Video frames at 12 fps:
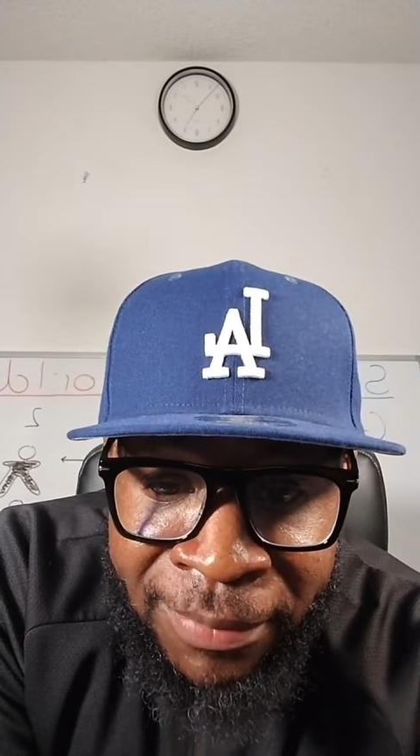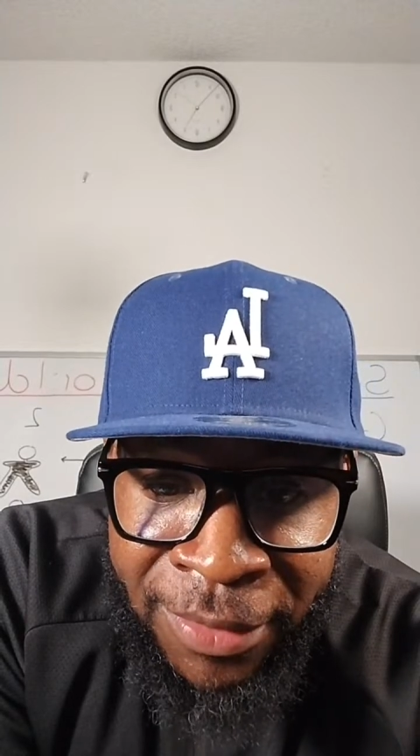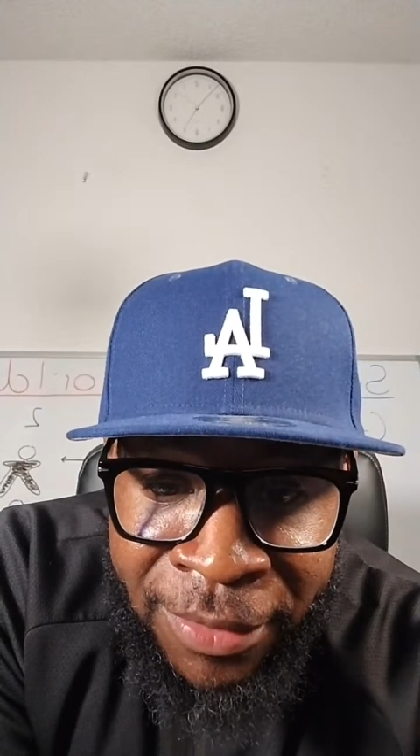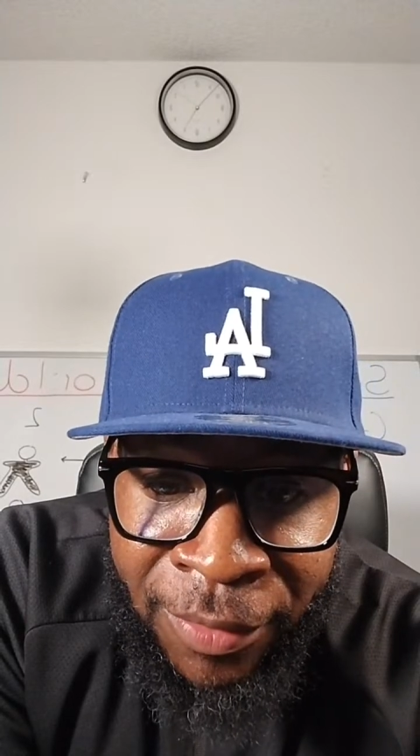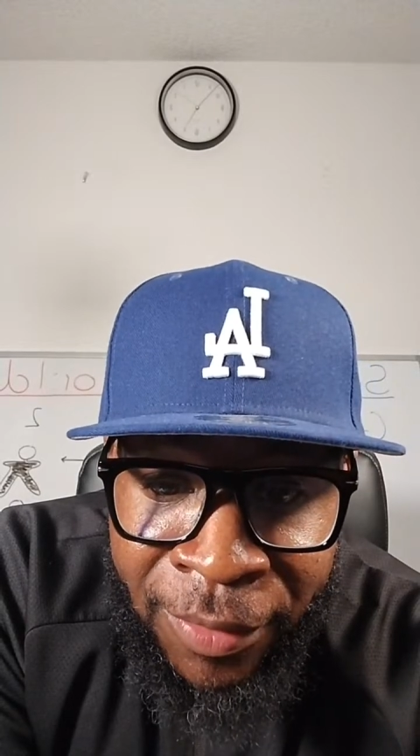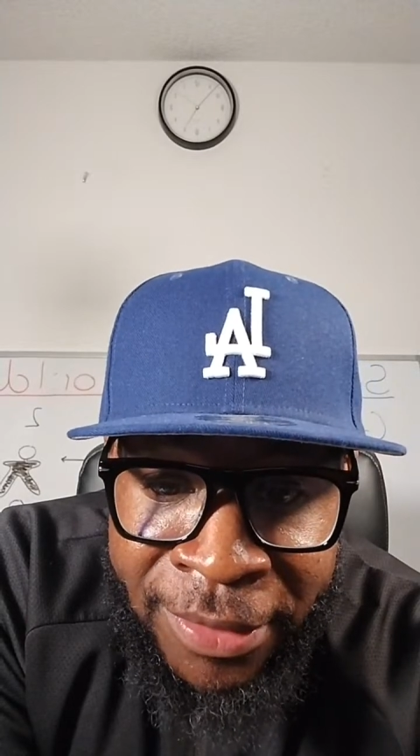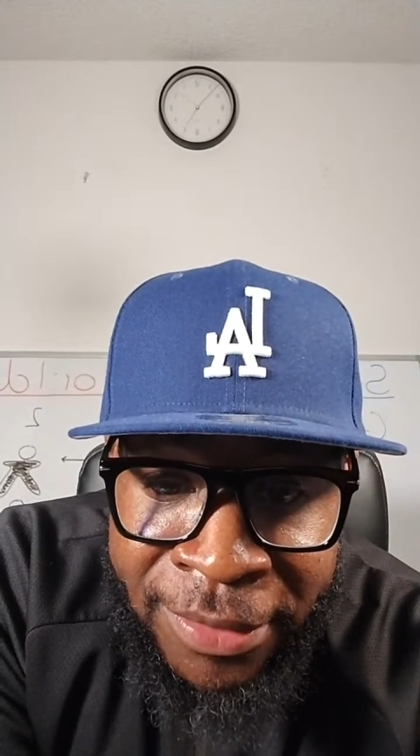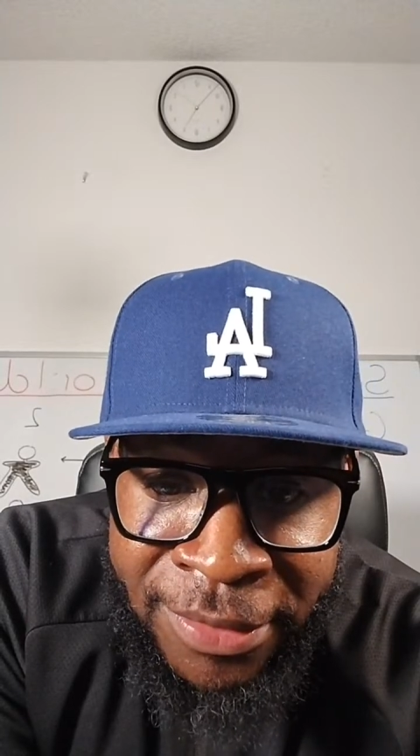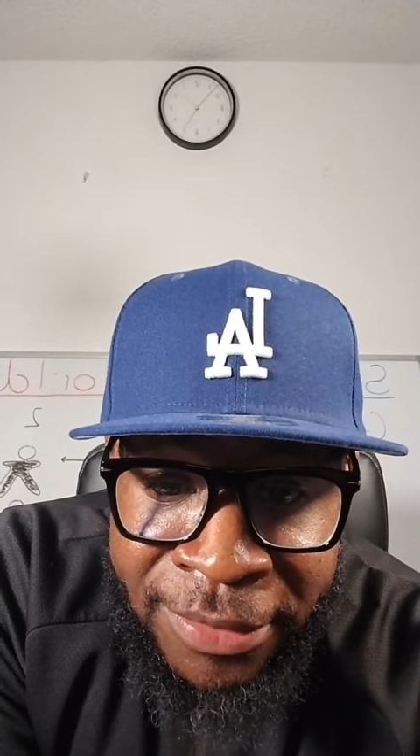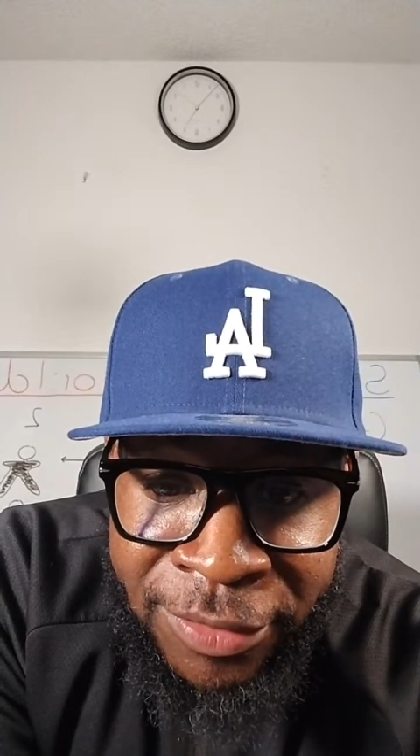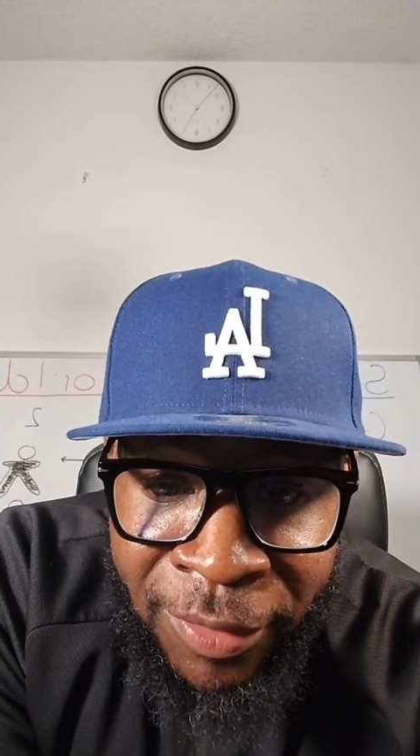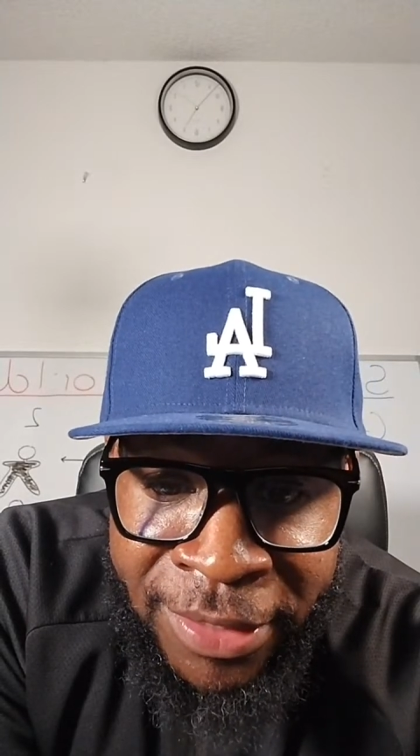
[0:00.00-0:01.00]
looking crazy,
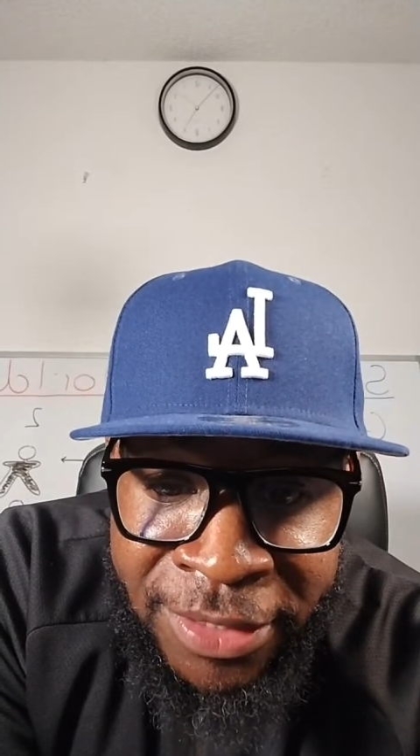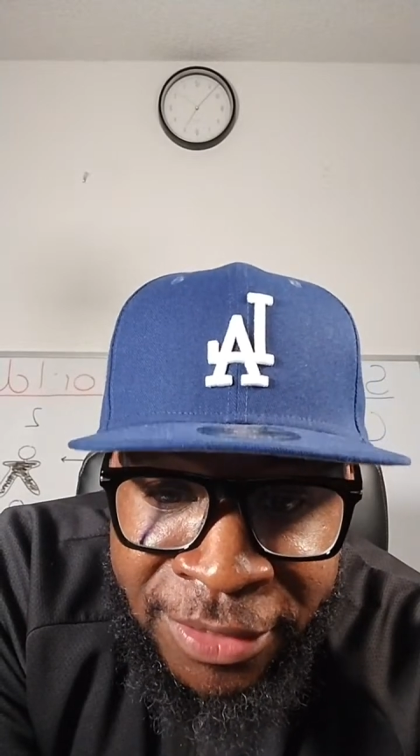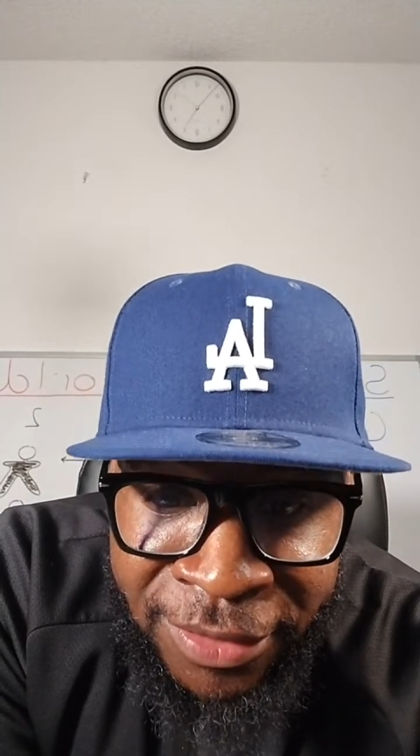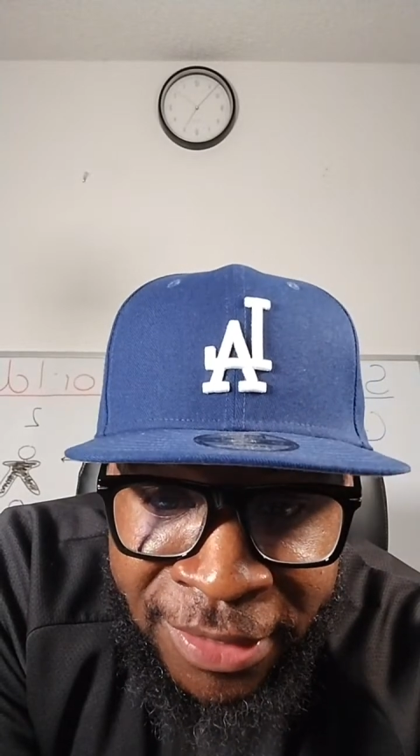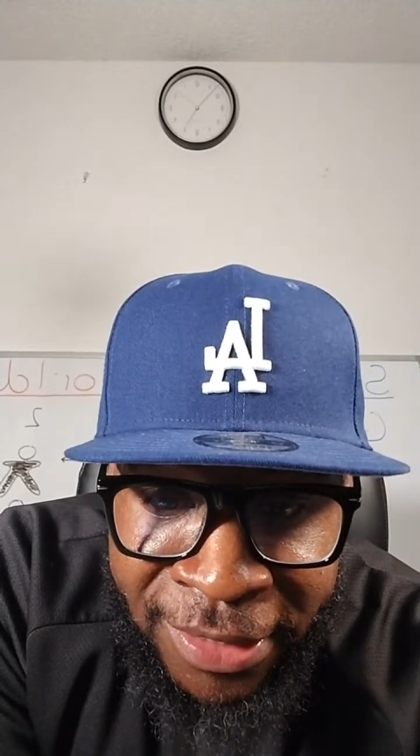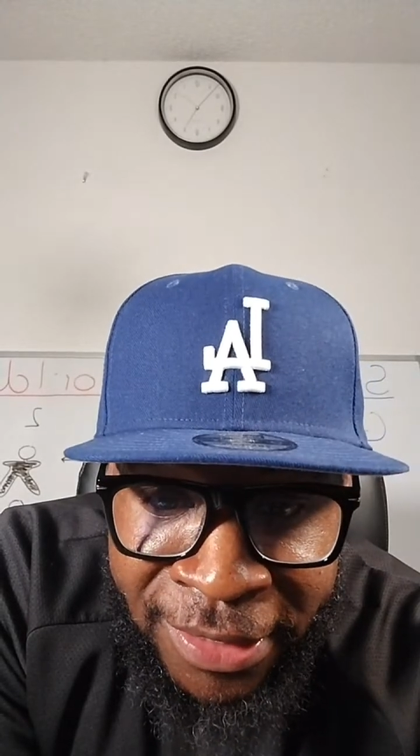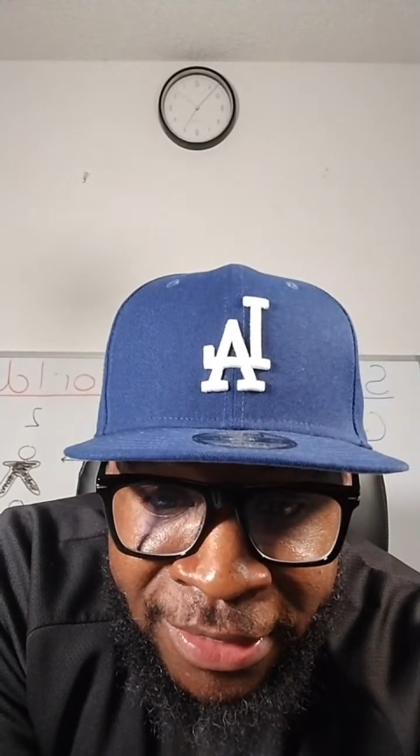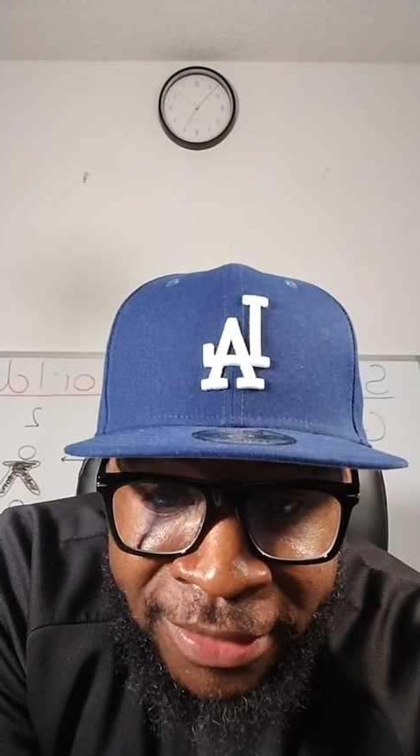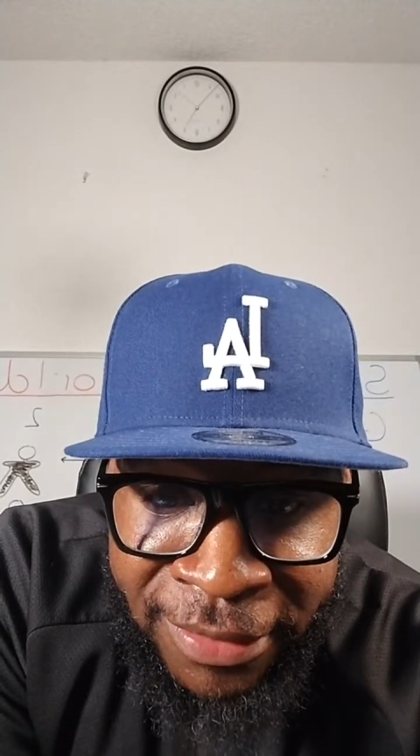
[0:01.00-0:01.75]
scratching your head.